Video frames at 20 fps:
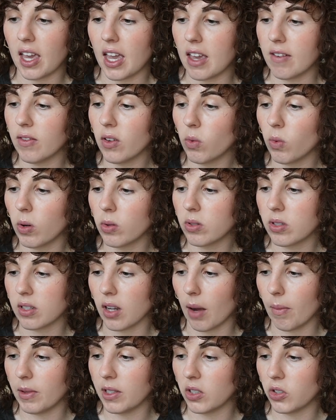Ava won't
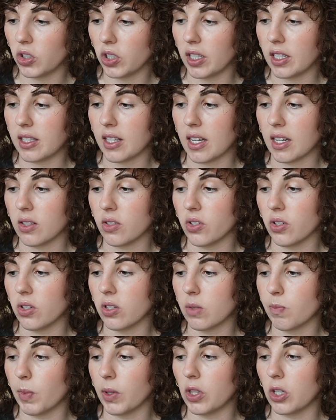stop until she gets
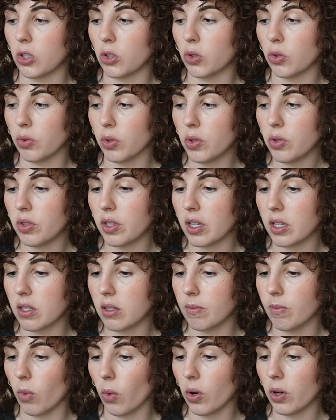answers, but the truth
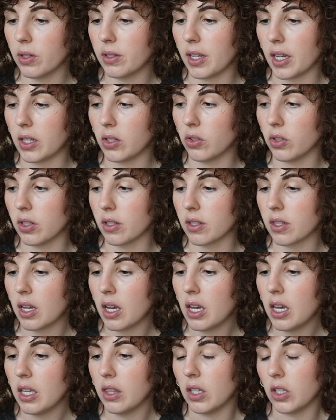is more dangerous
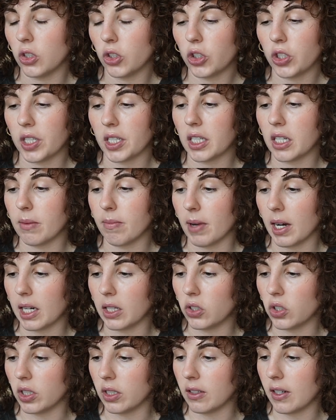than she can
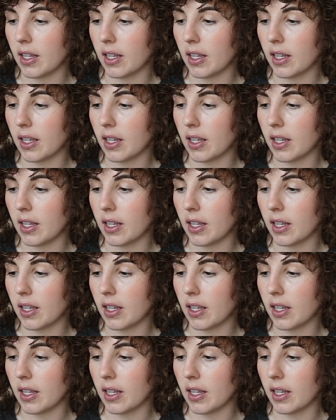imagine,